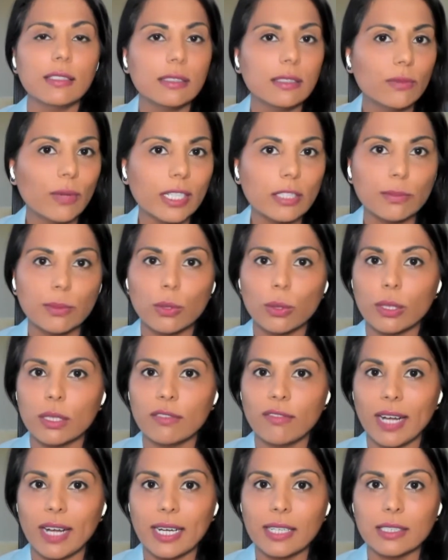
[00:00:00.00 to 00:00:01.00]

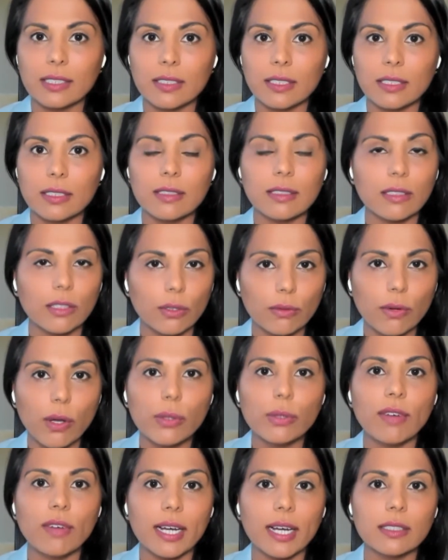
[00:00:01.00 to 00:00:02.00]
respiratory viruses and
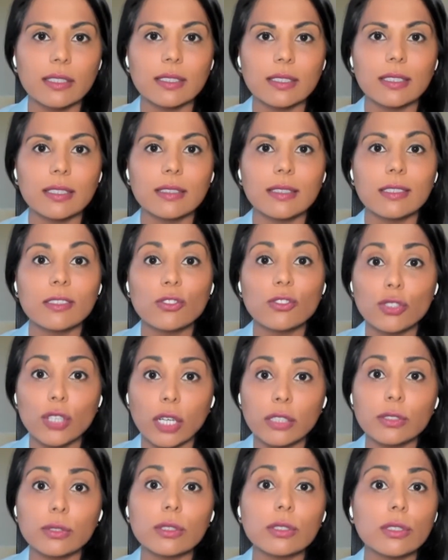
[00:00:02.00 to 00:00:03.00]
coronaviruses in
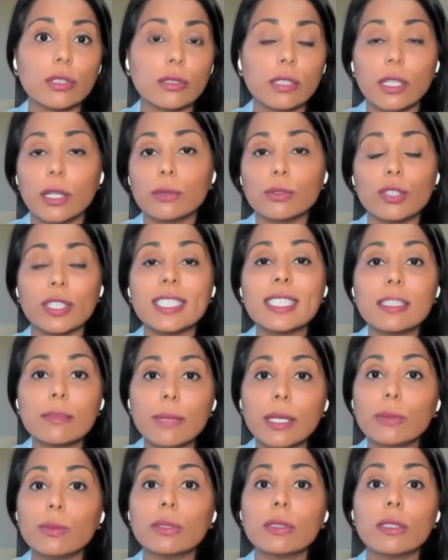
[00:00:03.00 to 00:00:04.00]
general, you know,
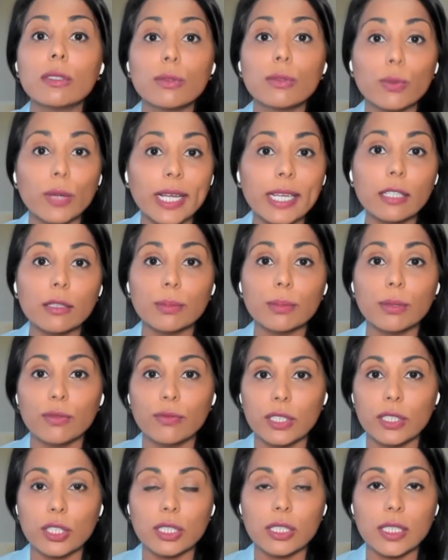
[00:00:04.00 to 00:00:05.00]
transmit with greater
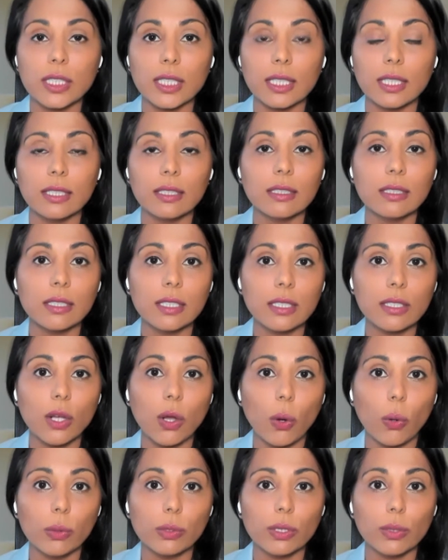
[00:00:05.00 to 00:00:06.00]
proficiency in, in
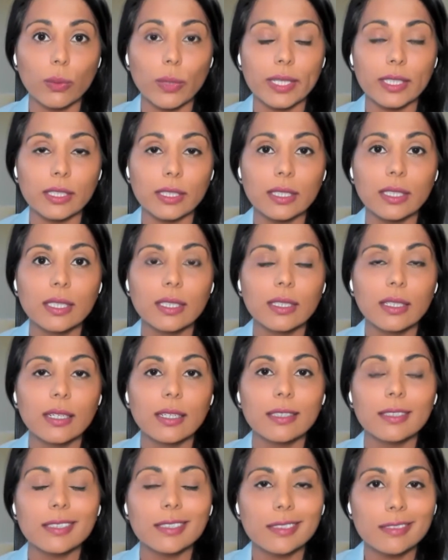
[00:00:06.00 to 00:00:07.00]
colder weather.
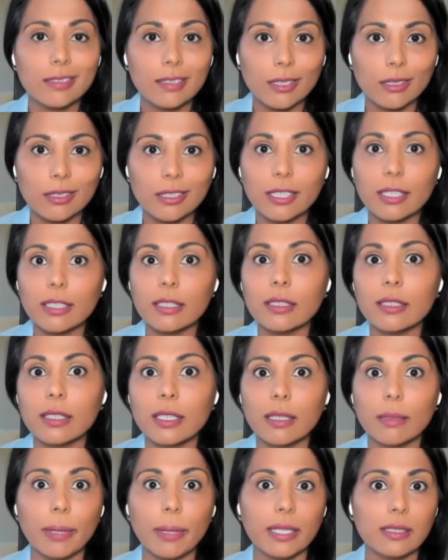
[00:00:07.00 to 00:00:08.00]
There is
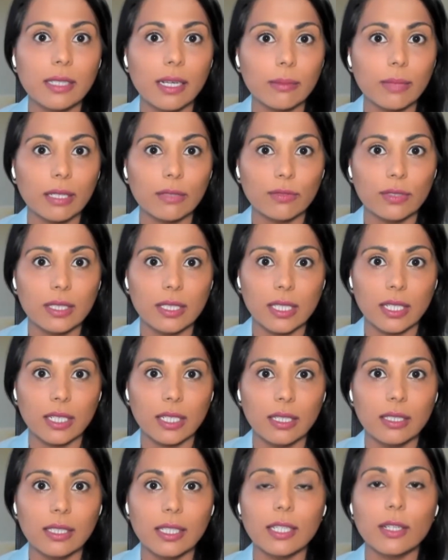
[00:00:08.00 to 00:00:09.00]
clearly a pandemic
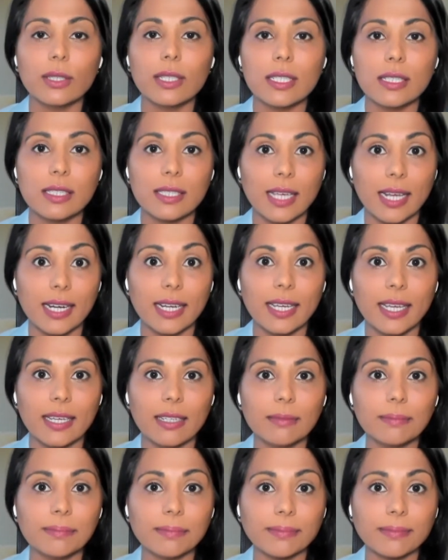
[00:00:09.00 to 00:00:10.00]
fatigue, you know, that's setting
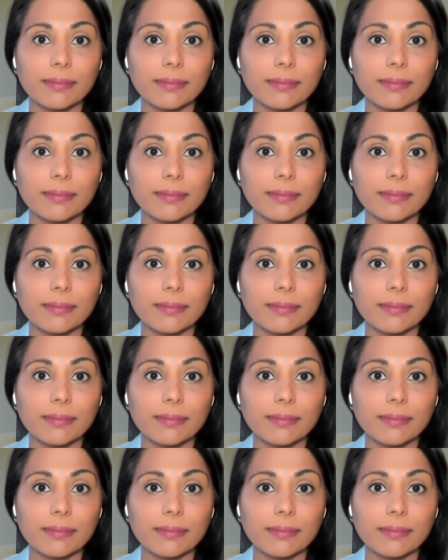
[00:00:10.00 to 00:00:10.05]
in.